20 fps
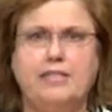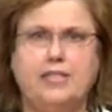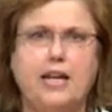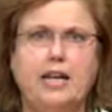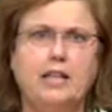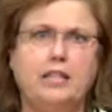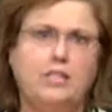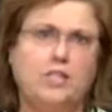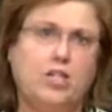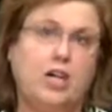
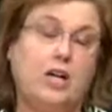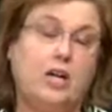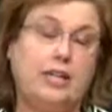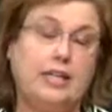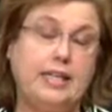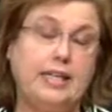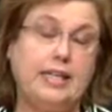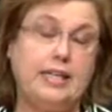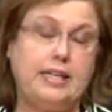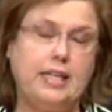xylitol
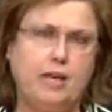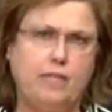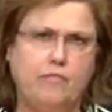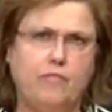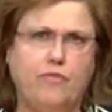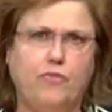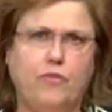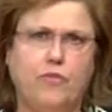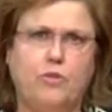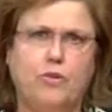in them
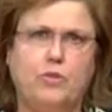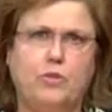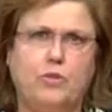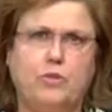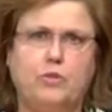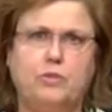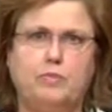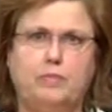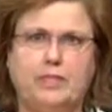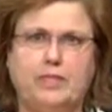for those
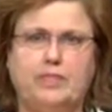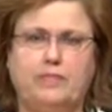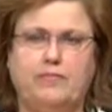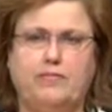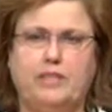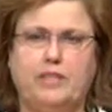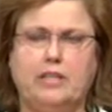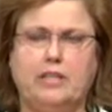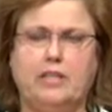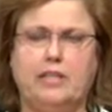
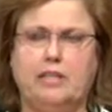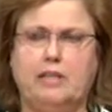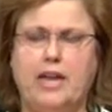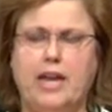specific